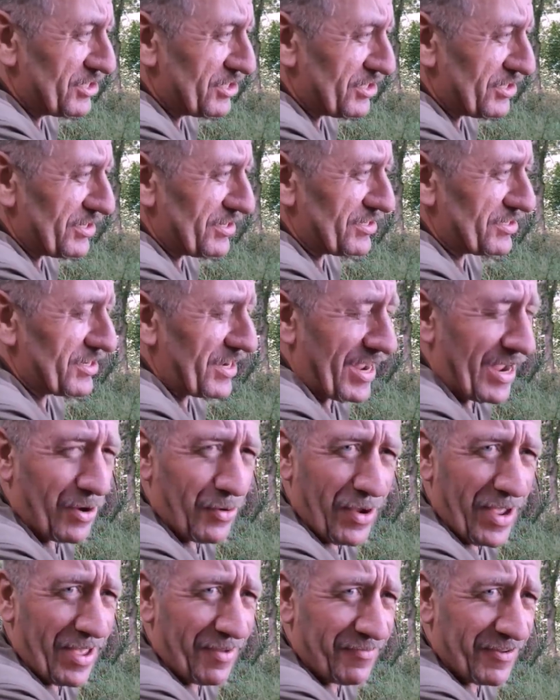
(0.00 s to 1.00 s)
just
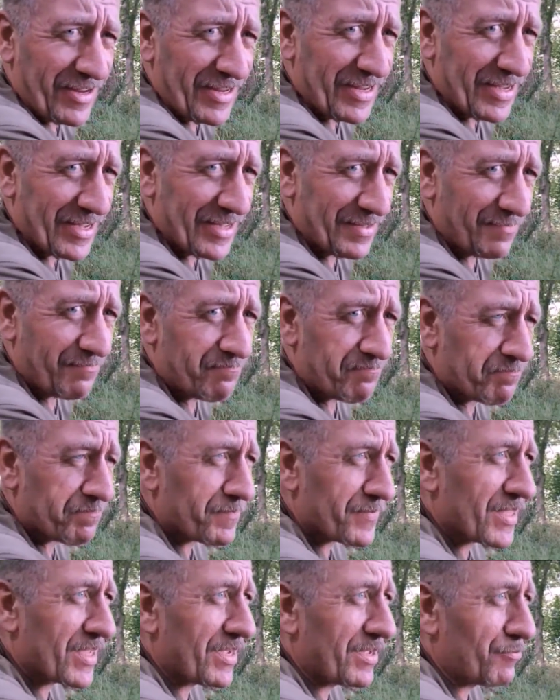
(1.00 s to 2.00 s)
how heavy
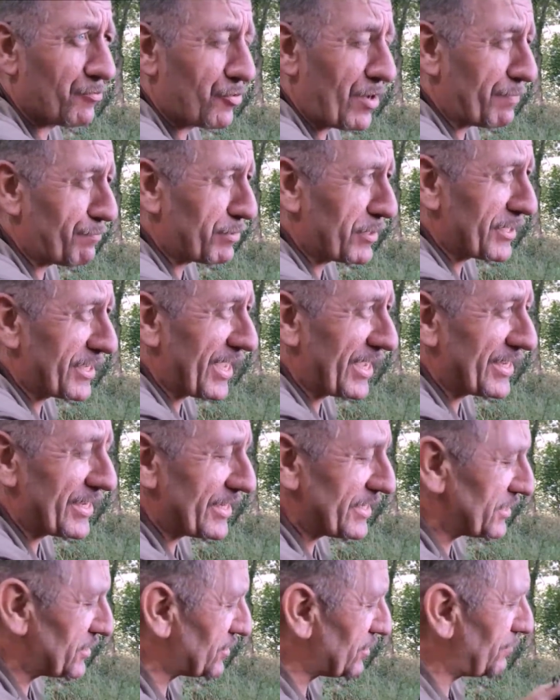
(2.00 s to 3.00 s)

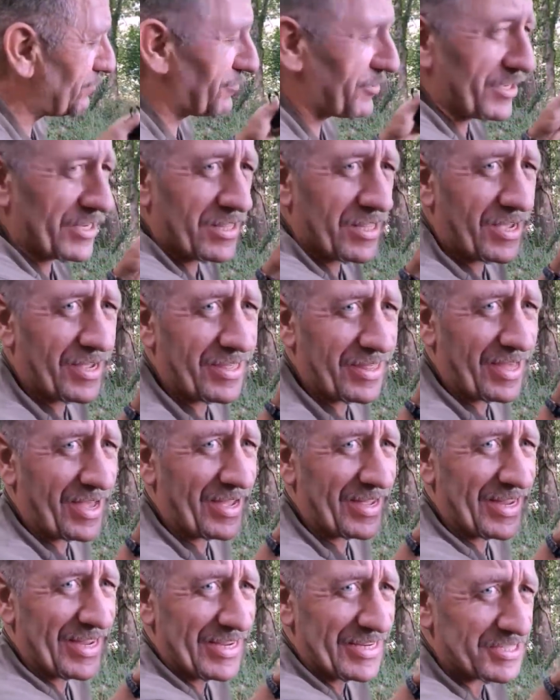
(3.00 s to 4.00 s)
replicating something like
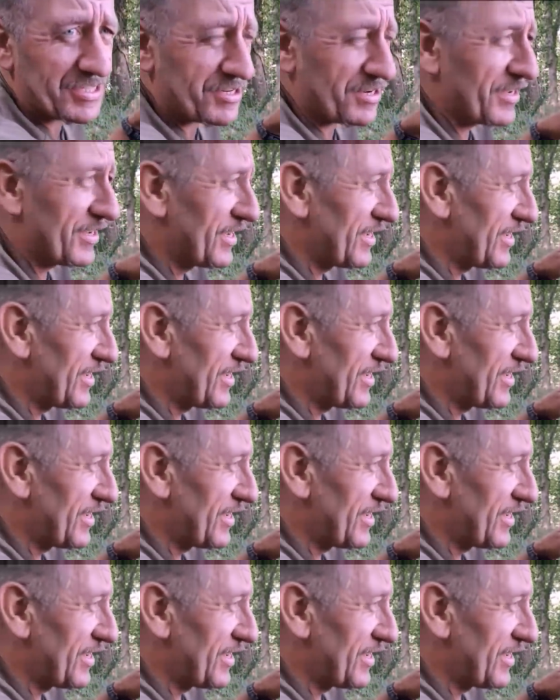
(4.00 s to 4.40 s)
that is.